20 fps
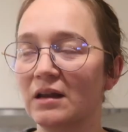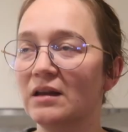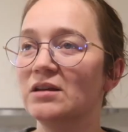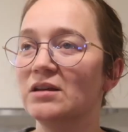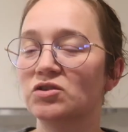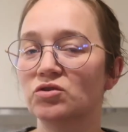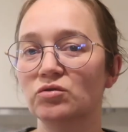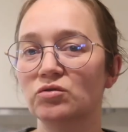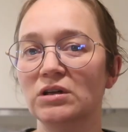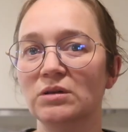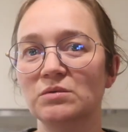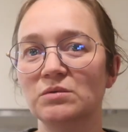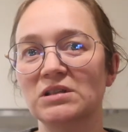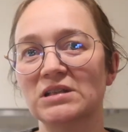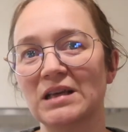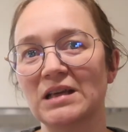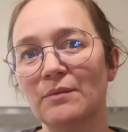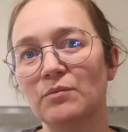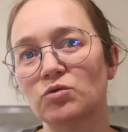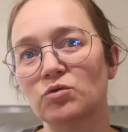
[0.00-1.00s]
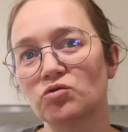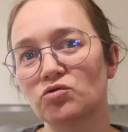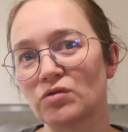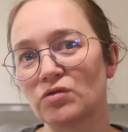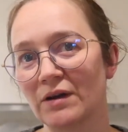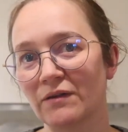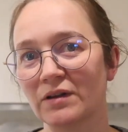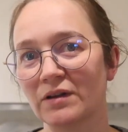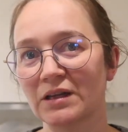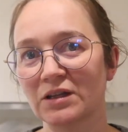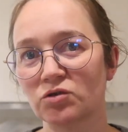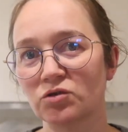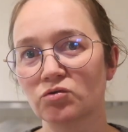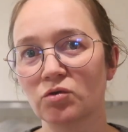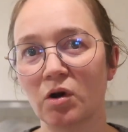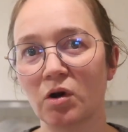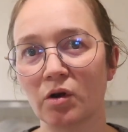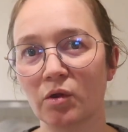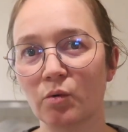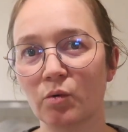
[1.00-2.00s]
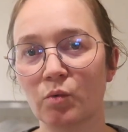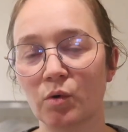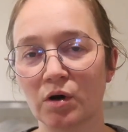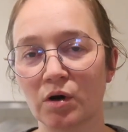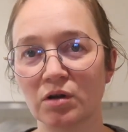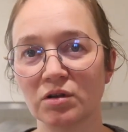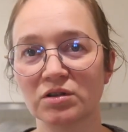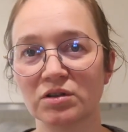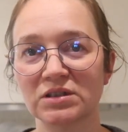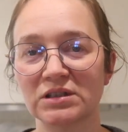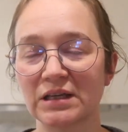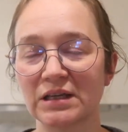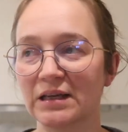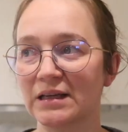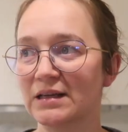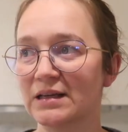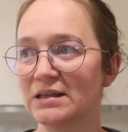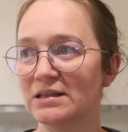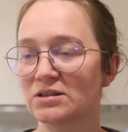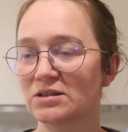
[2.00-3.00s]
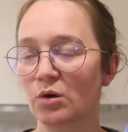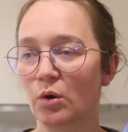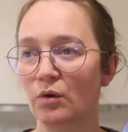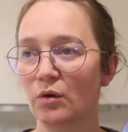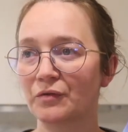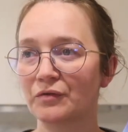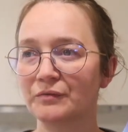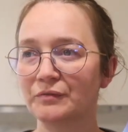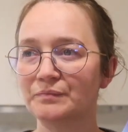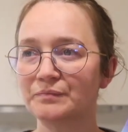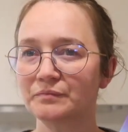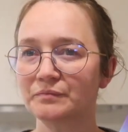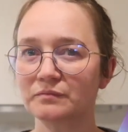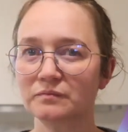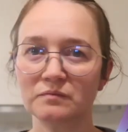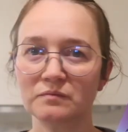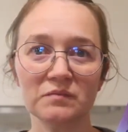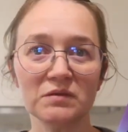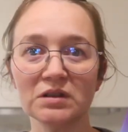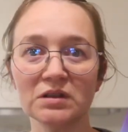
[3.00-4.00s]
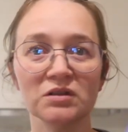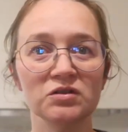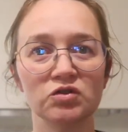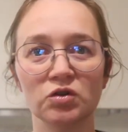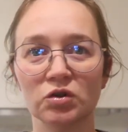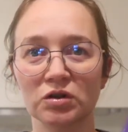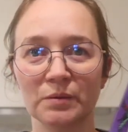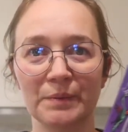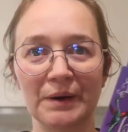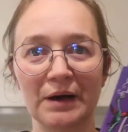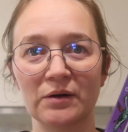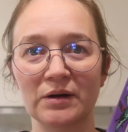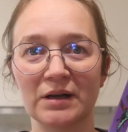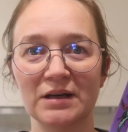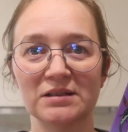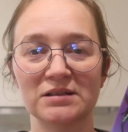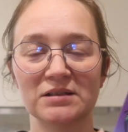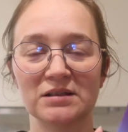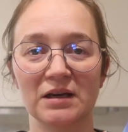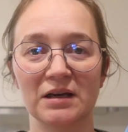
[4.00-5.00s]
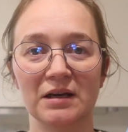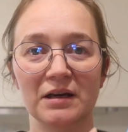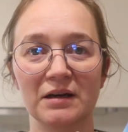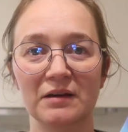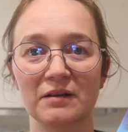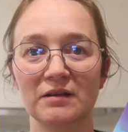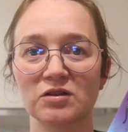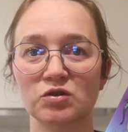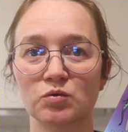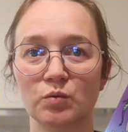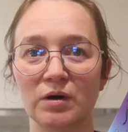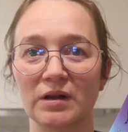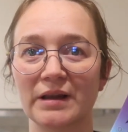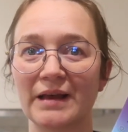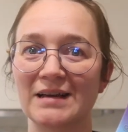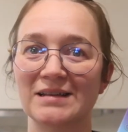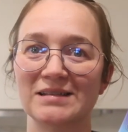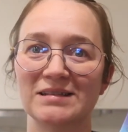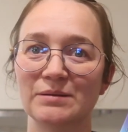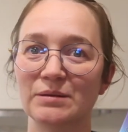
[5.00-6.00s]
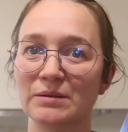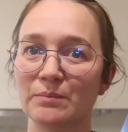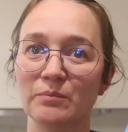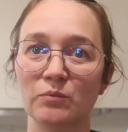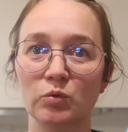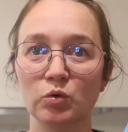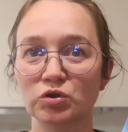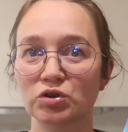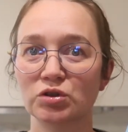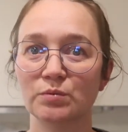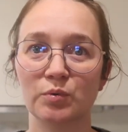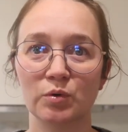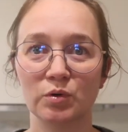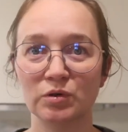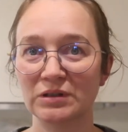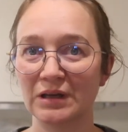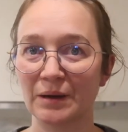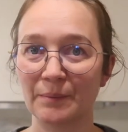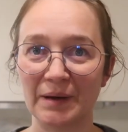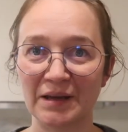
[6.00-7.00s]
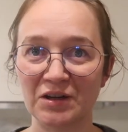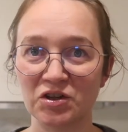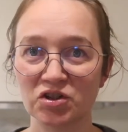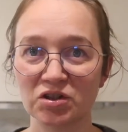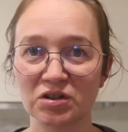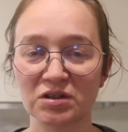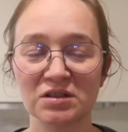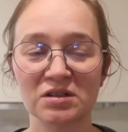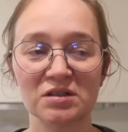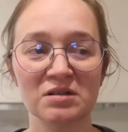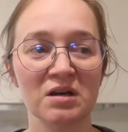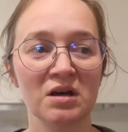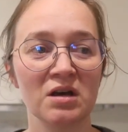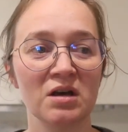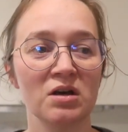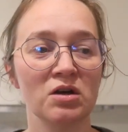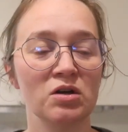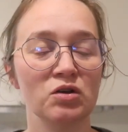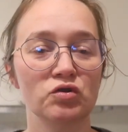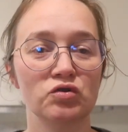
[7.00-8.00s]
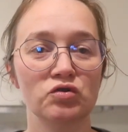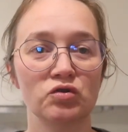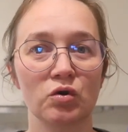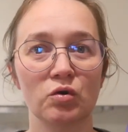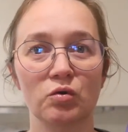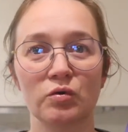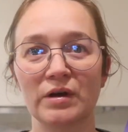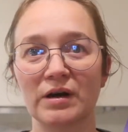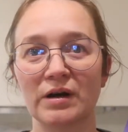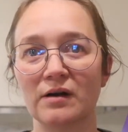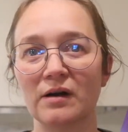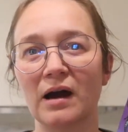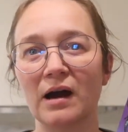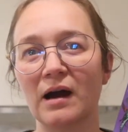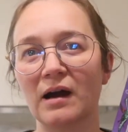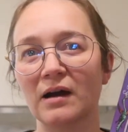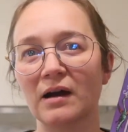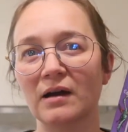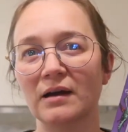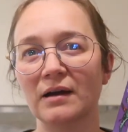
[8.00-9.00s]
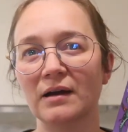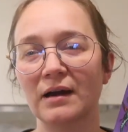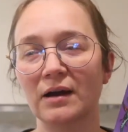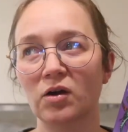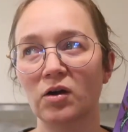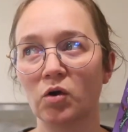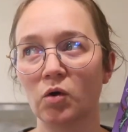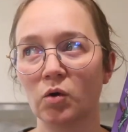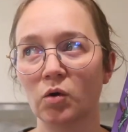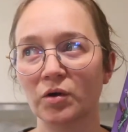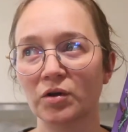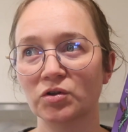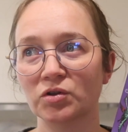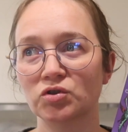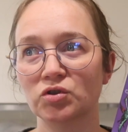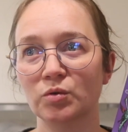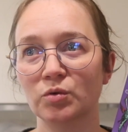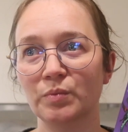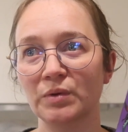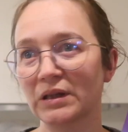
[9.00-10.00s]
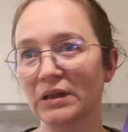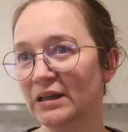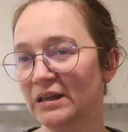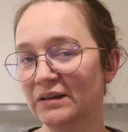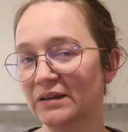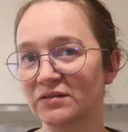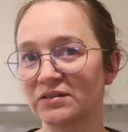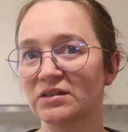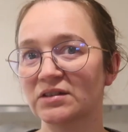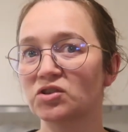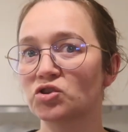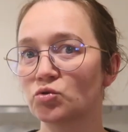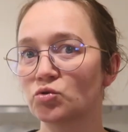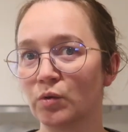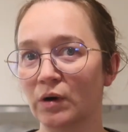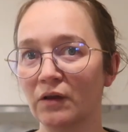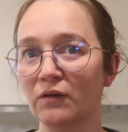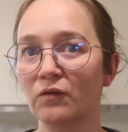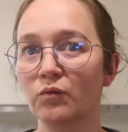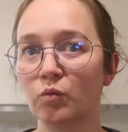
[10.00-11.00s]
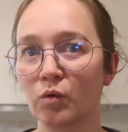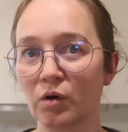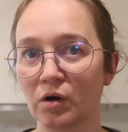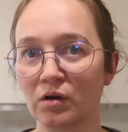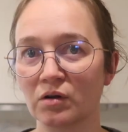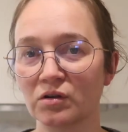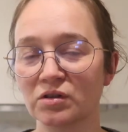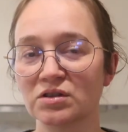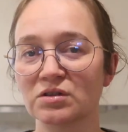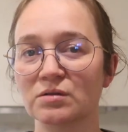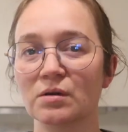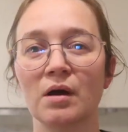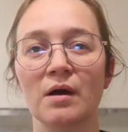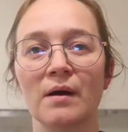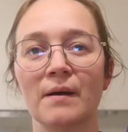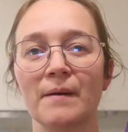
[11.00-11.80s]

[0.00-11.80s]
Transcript: In his dreams, he's able to travel into other worlds. It is sort of talked about as uh, this world has multiple dimensions, so there are, according to beliefs, twelve worlds